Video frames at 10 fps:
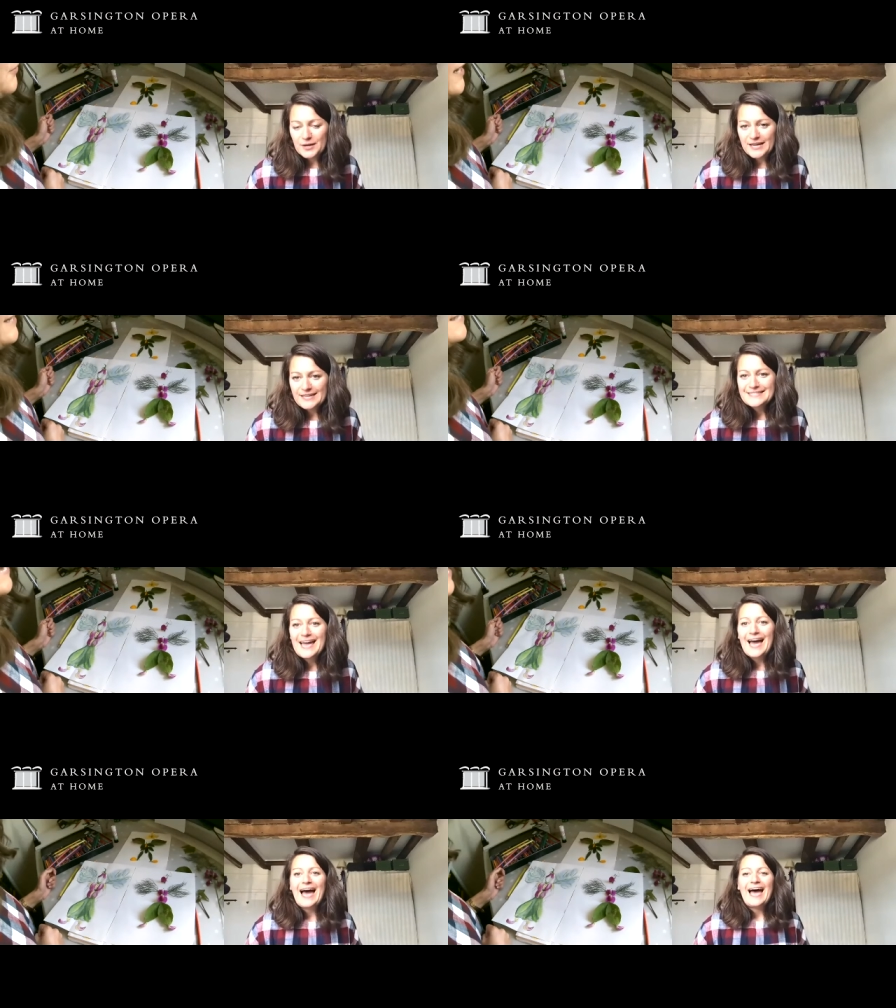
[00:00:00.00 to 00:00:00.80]
it,
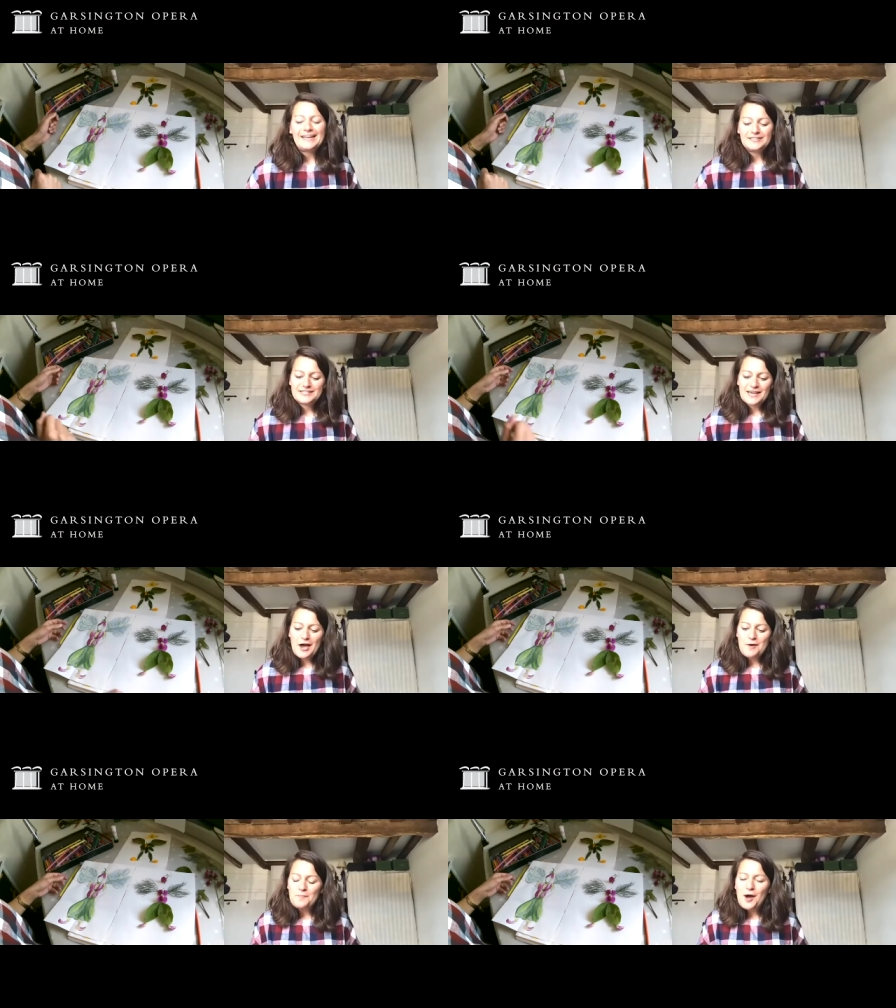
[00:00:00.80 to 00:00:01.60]
and
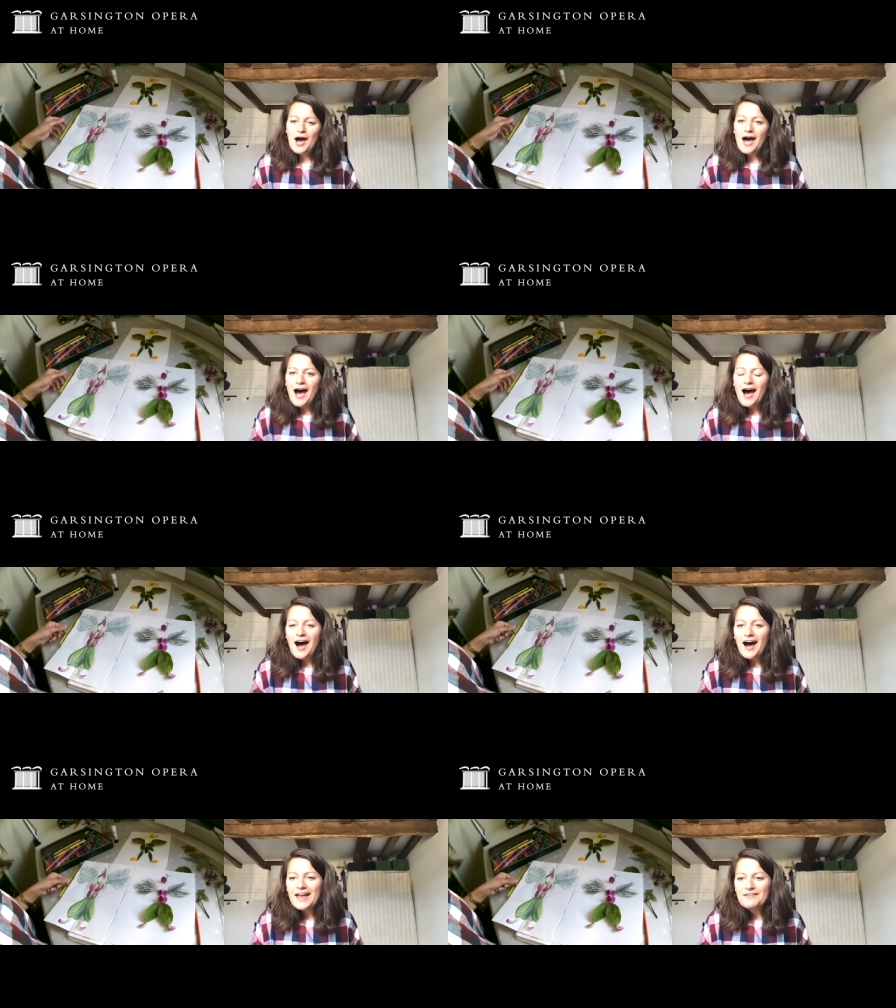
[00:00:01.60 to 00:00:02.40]
um,
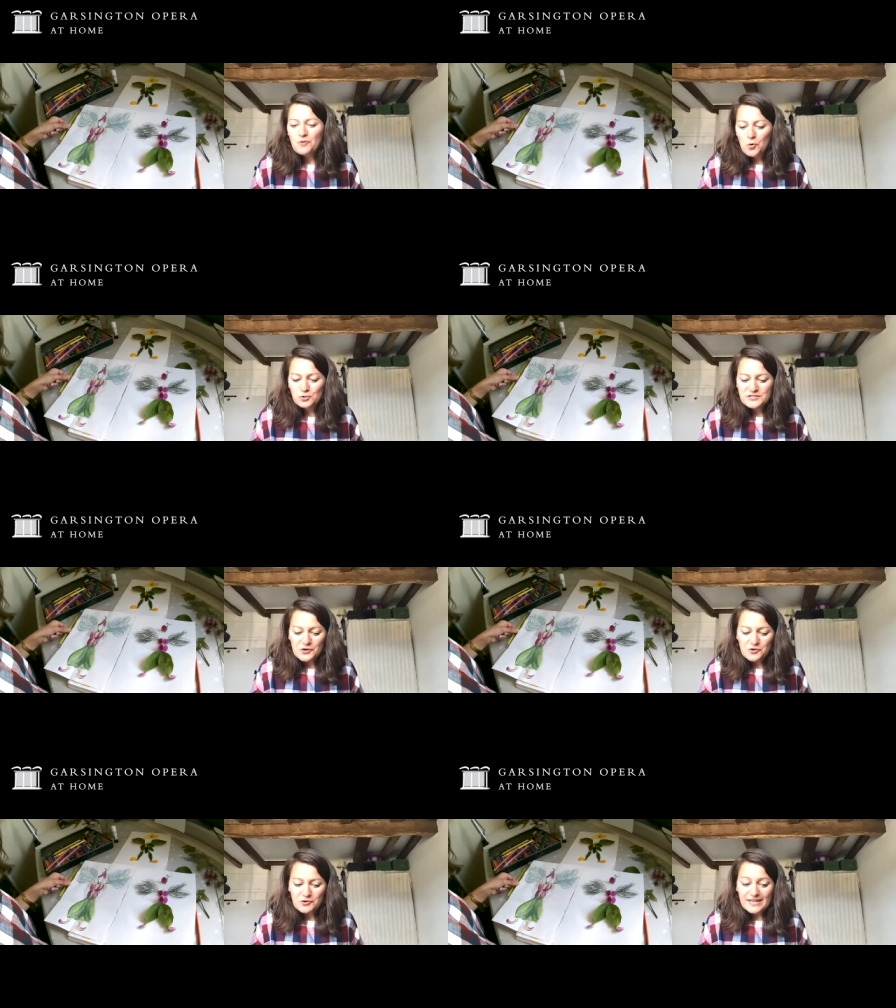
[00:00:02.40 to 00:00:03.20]
I also
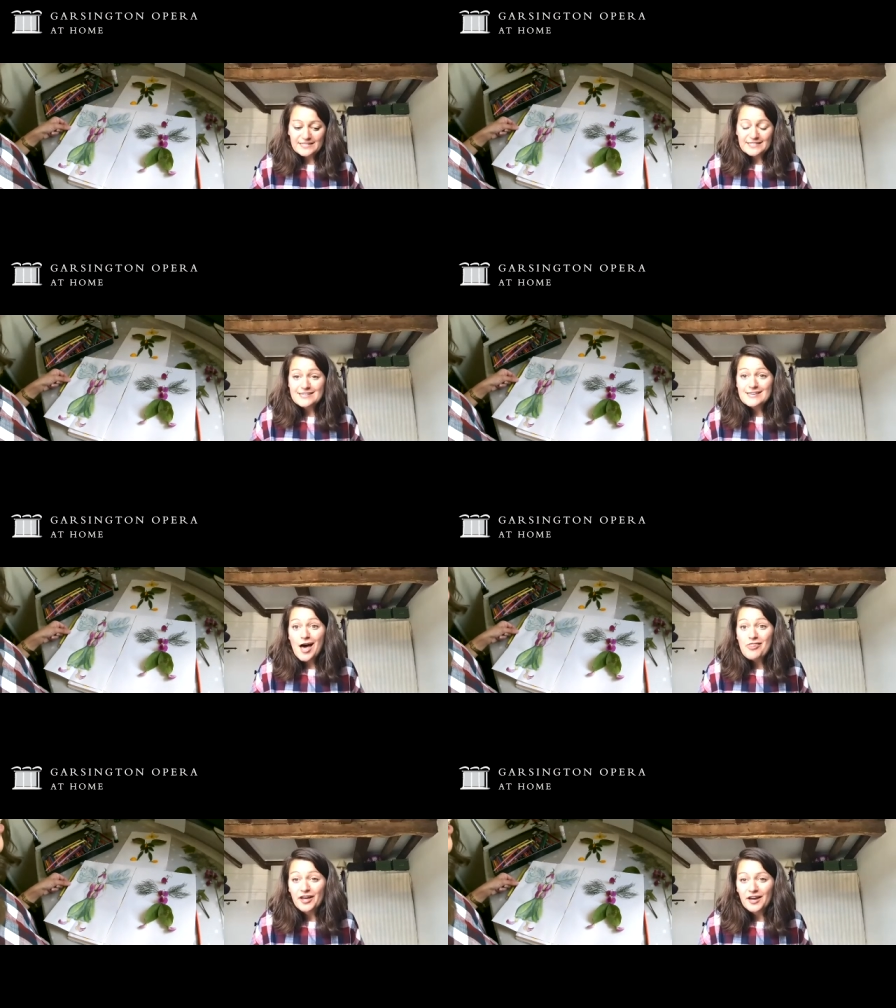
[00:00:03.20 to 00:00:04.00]
created
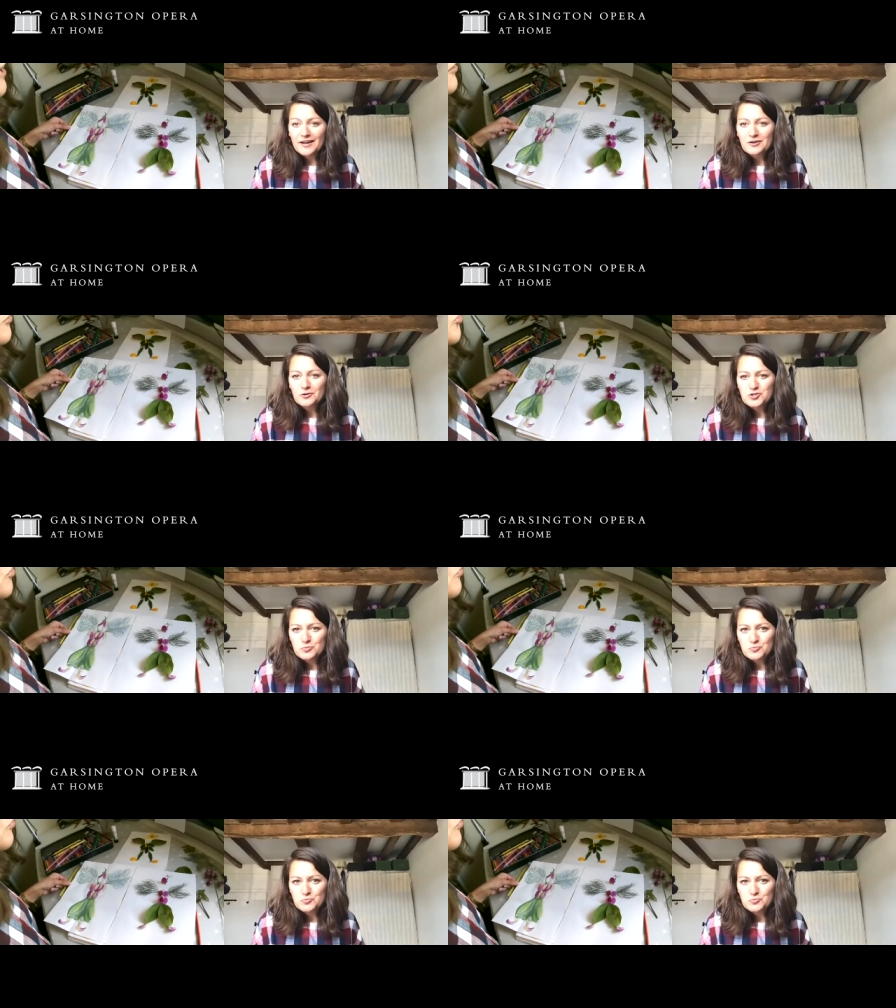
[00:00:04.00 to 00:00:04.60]
another costume